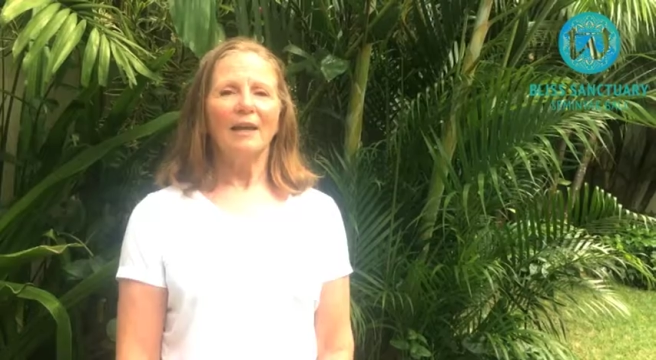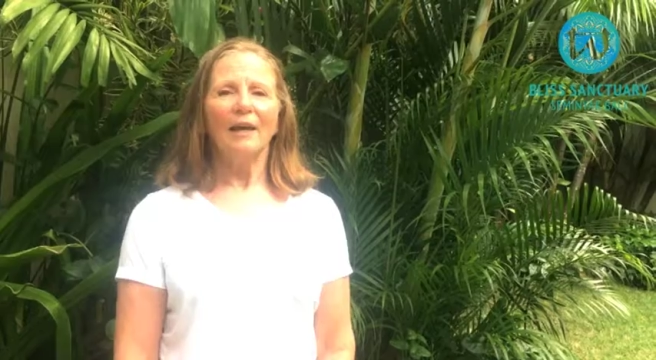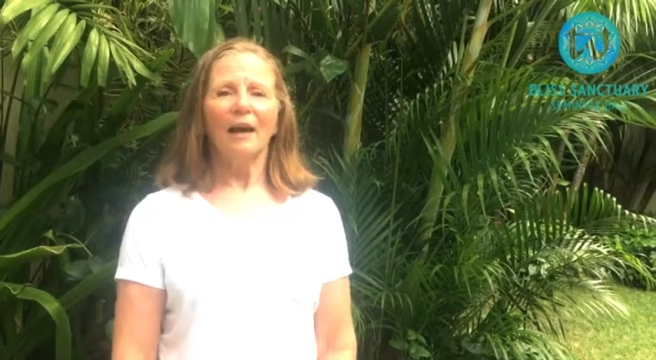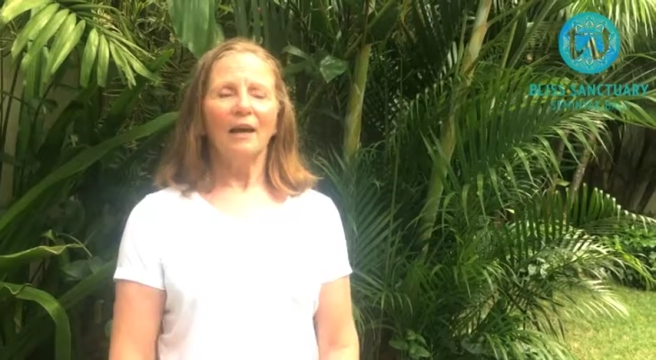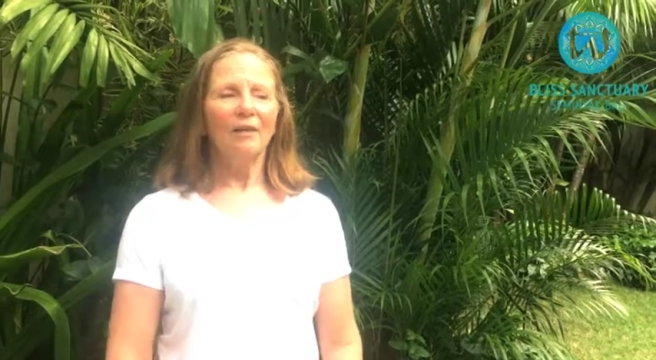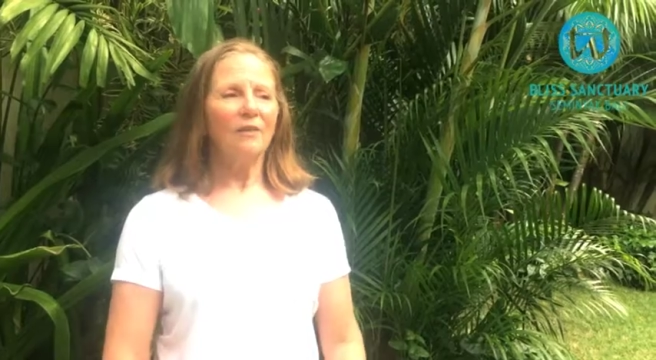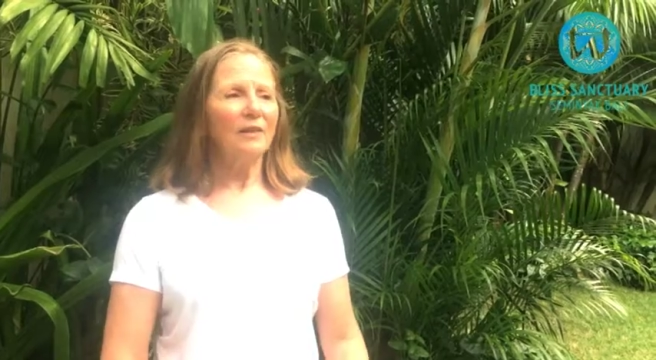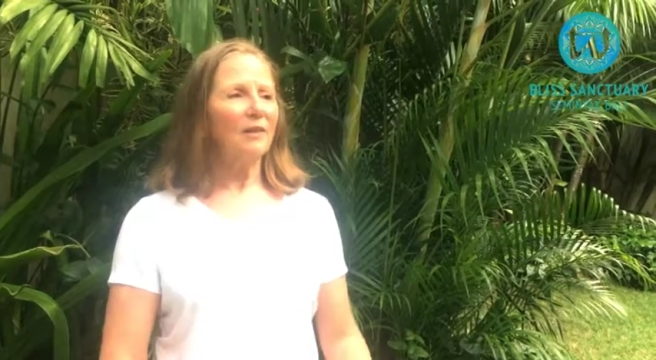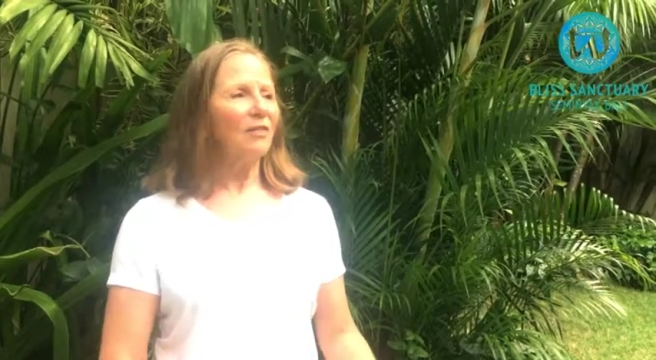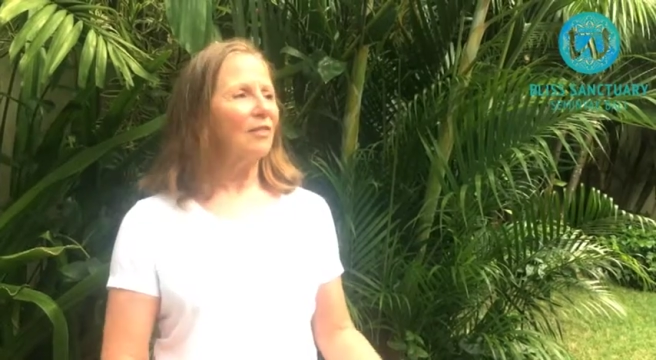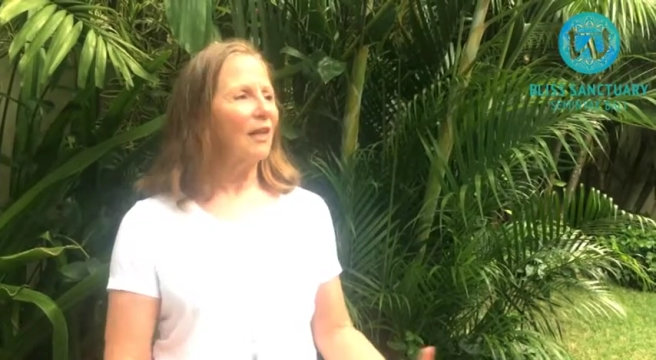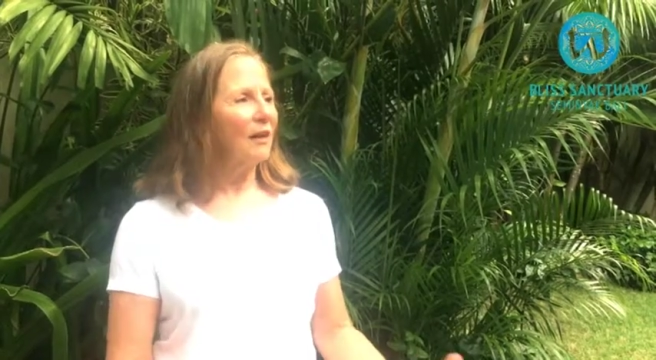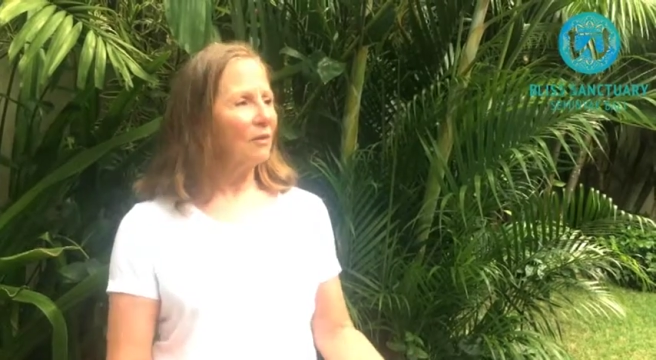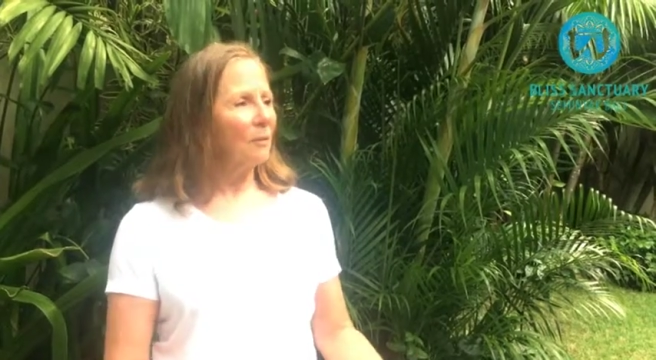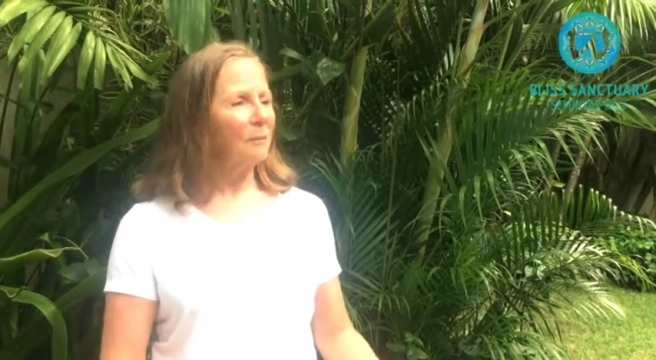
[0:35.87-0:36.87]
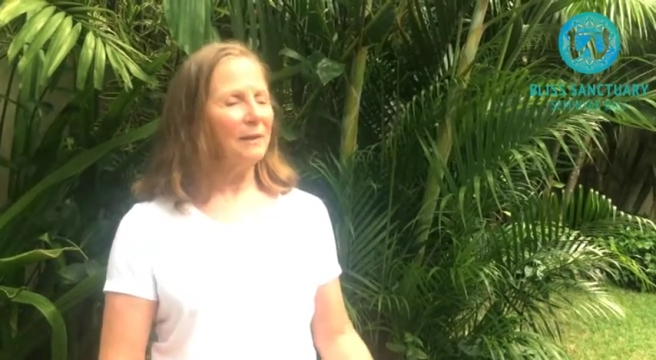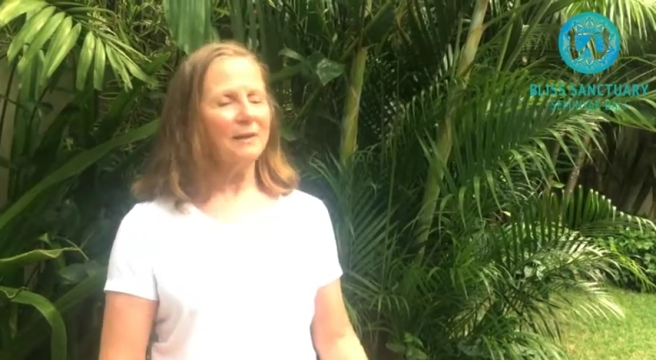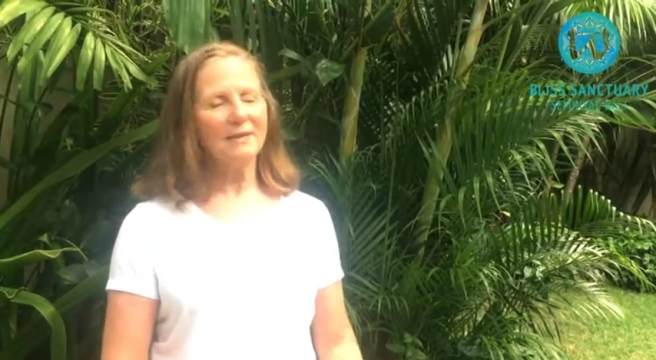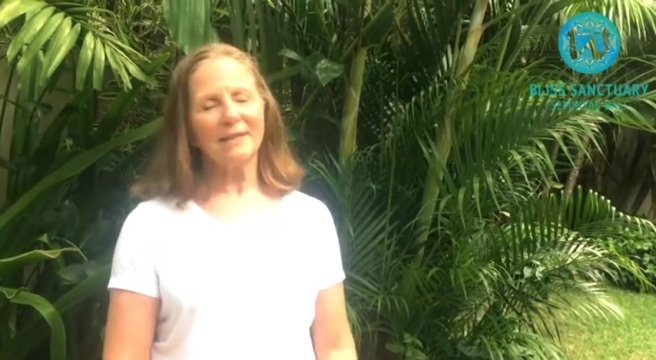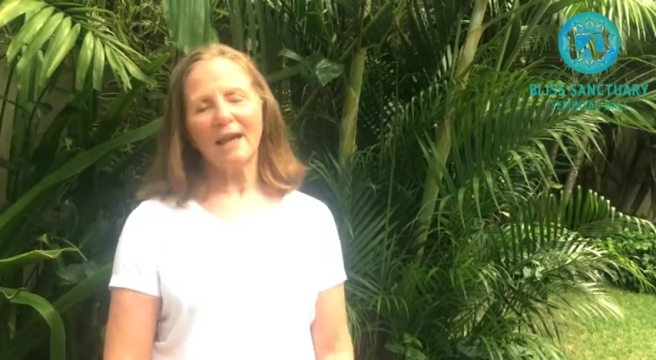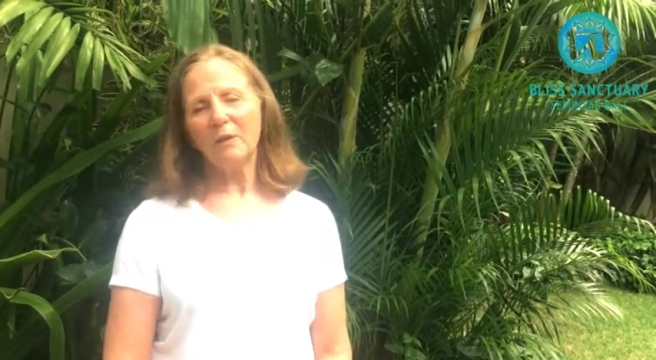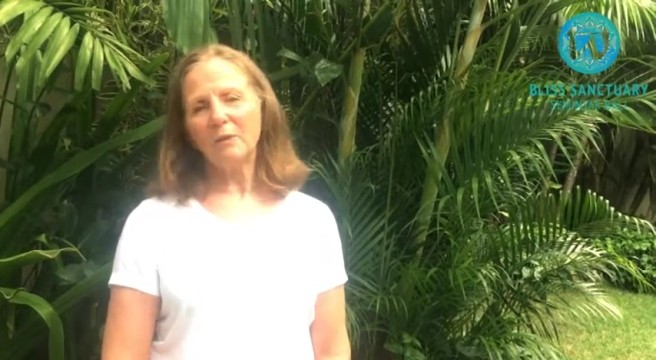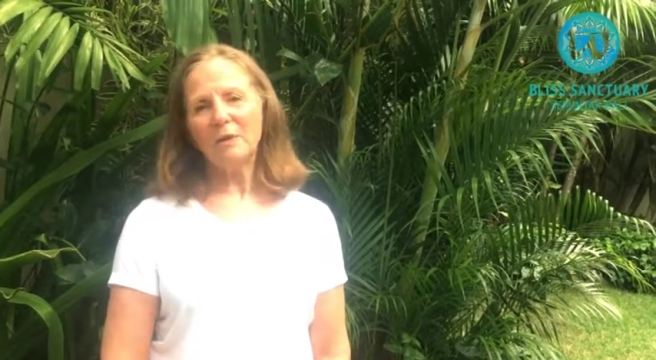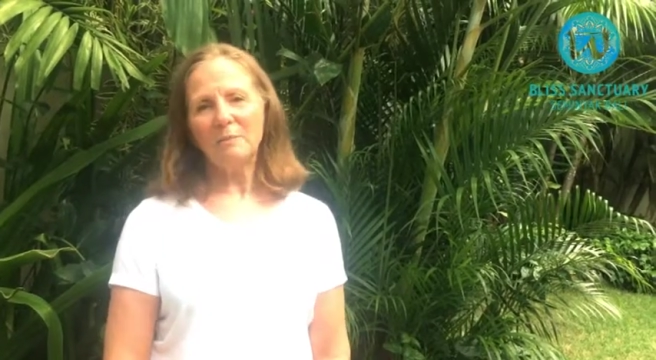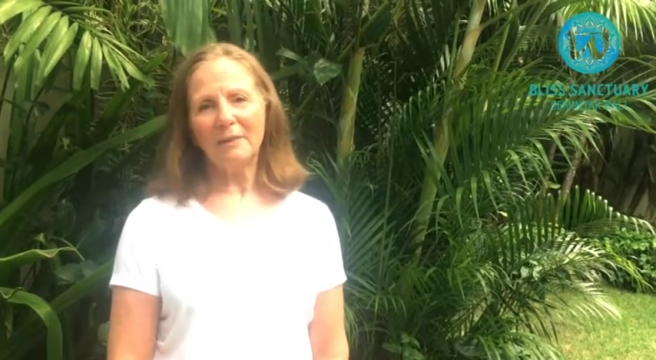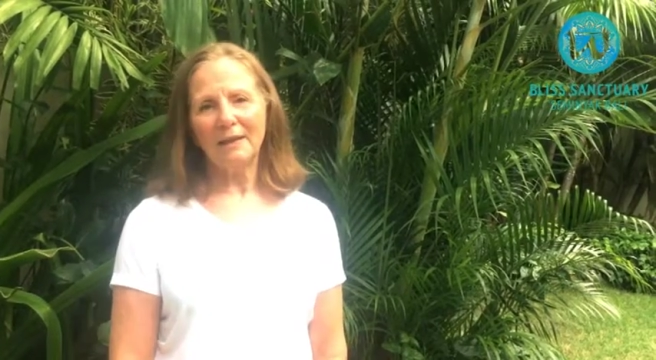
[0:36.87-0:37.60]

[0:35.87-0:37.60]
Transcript: uh, the therapists that we